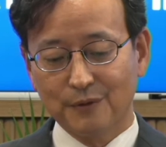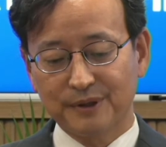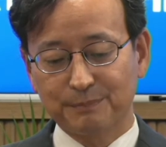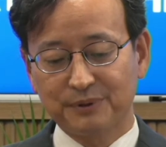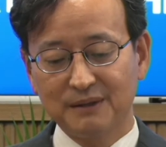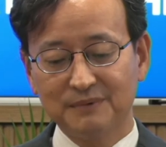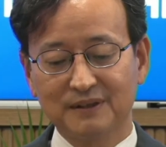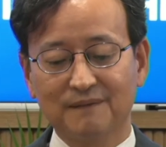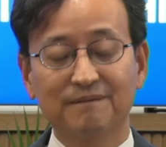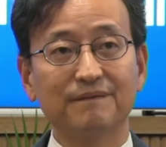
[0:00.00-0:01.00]
on the
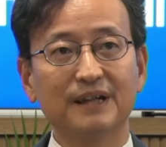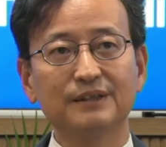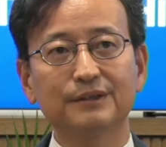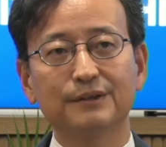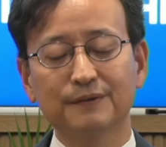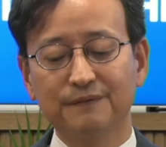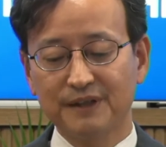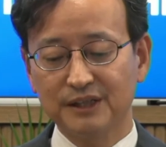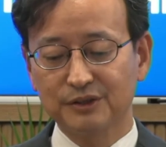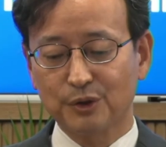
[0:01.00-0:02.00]
premise of
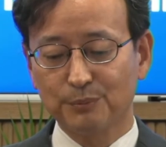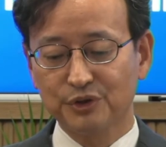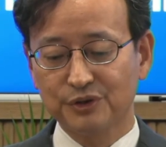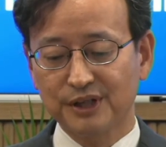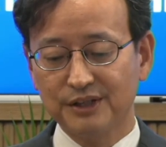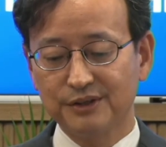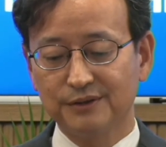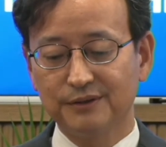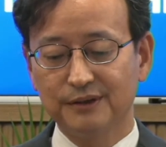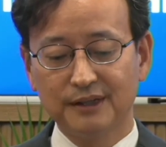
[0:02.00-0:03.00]
face-to-face
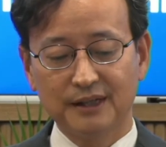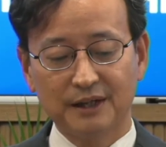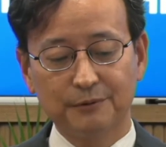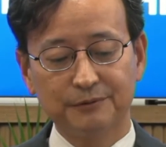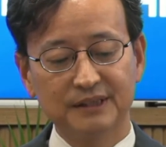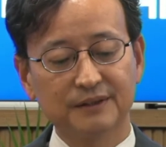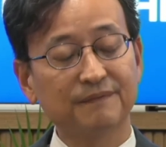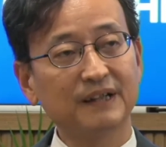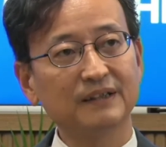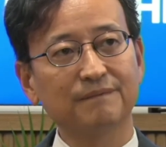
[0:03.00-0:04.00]
communication and
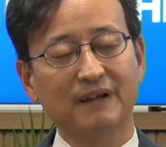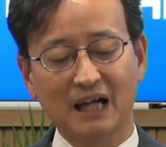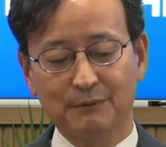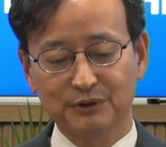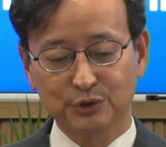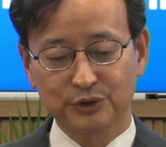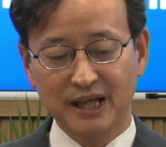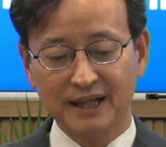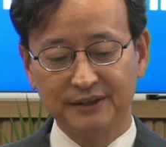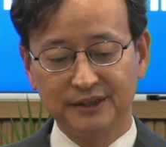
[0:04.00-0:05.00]
risks faced by our
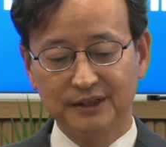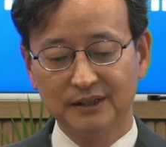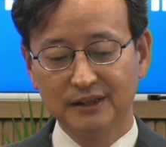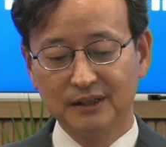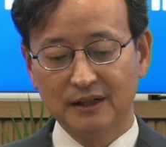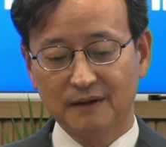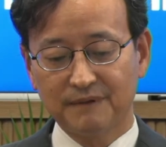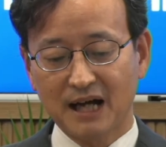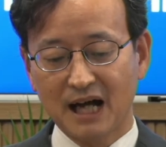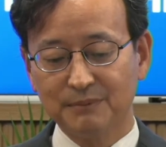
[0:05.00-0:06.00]
society
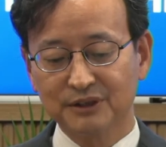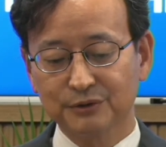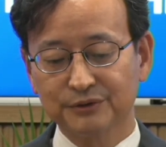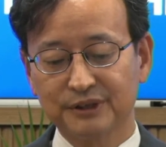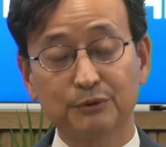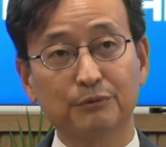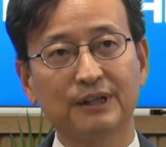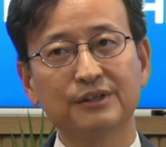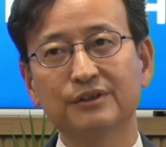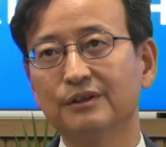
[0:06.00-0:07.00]
of urban
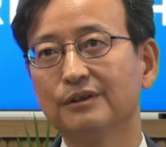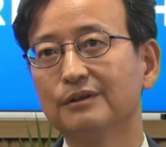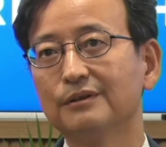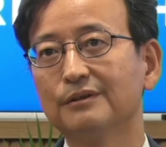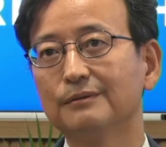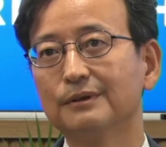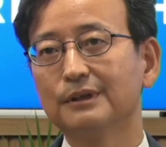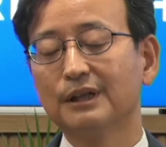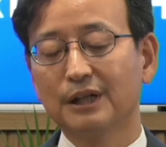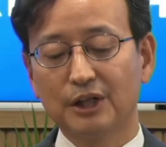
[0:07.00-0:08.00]
concentration.
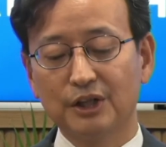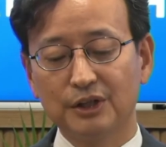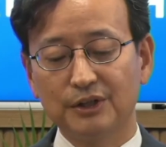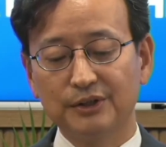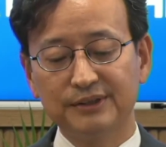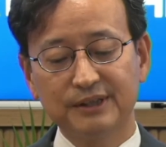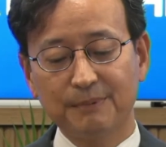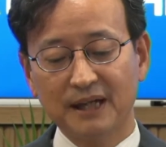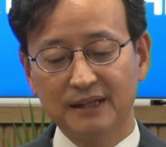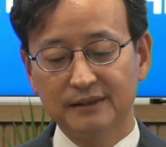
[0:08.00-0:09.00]
In
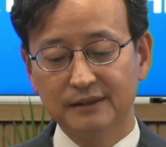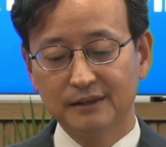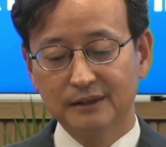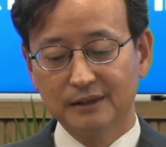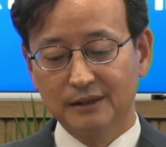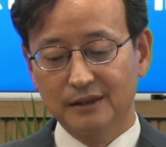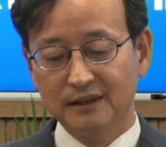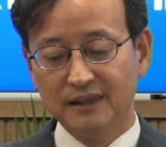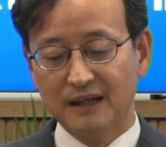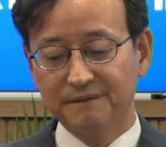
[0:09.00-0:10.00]
Japan,
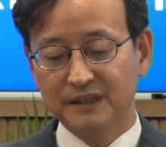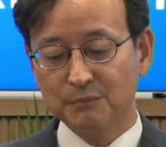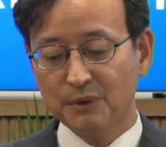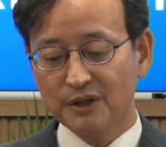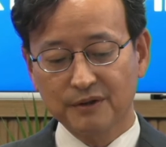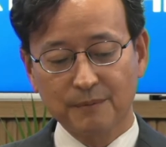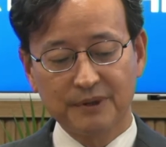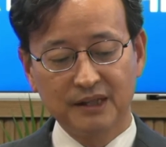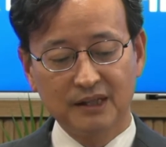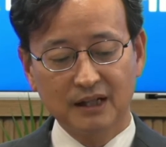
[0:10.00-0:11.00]
in the aftermath
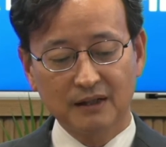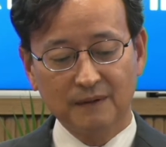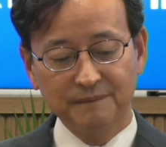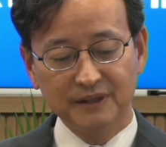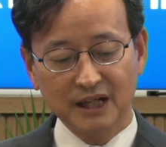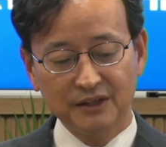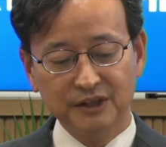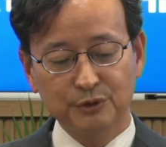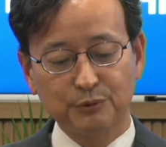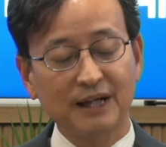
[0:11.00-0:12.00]
of the
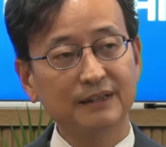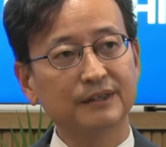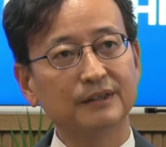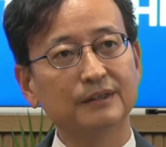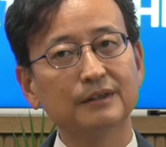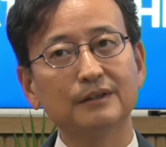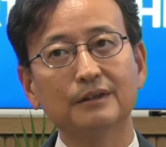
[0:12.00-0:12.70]
COVID-19 crisis,